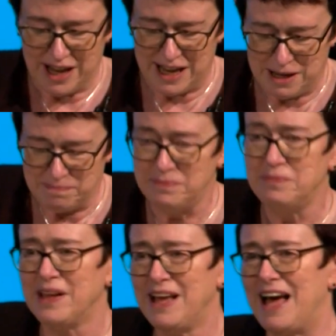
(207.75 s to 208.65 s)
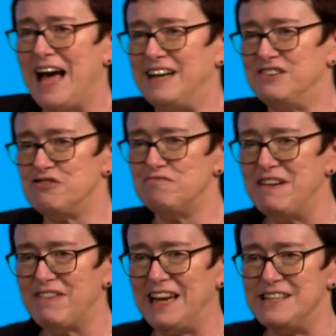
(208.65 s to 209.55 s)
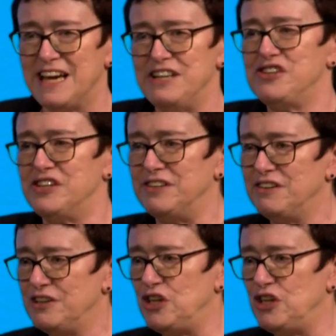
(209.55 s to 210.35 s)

and revalidation,